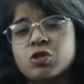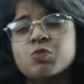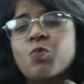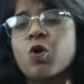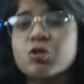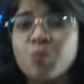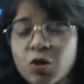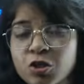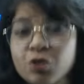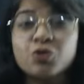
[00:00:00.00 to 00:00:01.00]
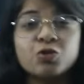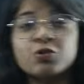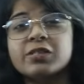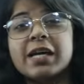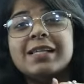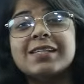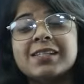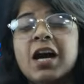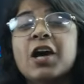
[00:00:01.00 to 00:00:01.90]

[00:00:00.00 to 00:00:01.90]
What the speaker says: small chotu cells,